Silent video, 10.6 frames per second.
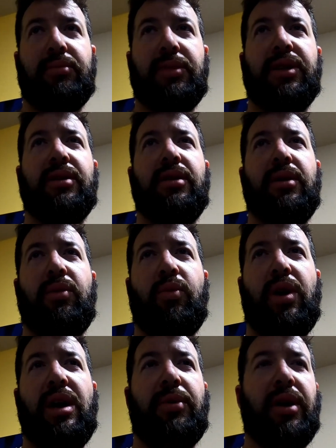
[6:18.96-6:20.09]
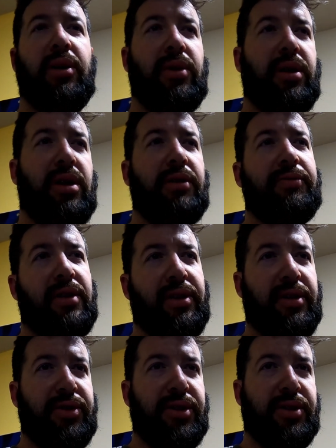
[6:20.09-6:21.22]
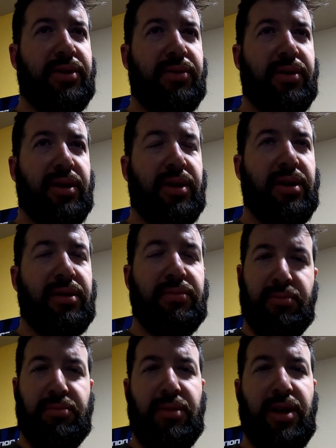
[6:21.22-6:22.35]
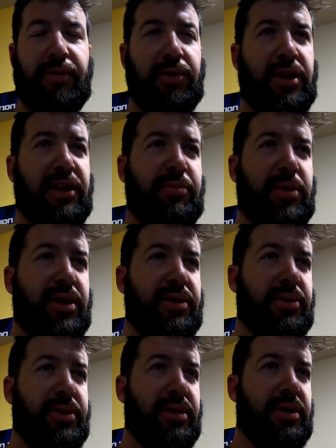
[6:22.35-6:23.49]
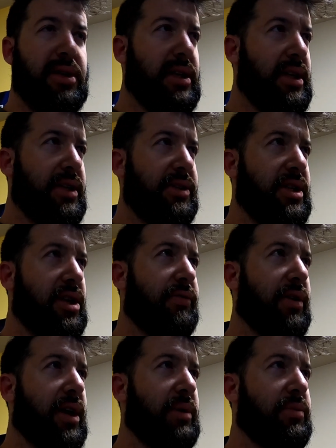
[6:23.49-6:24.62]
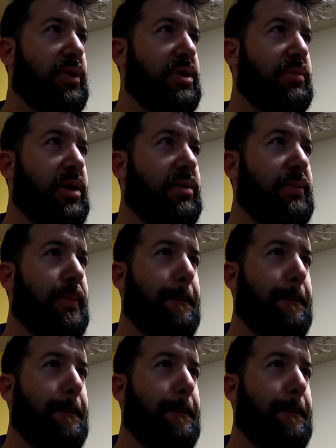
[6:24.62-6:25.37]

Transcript: get the wide body one off, and then just do the Evo Dave mod to it. See how far I can push them out.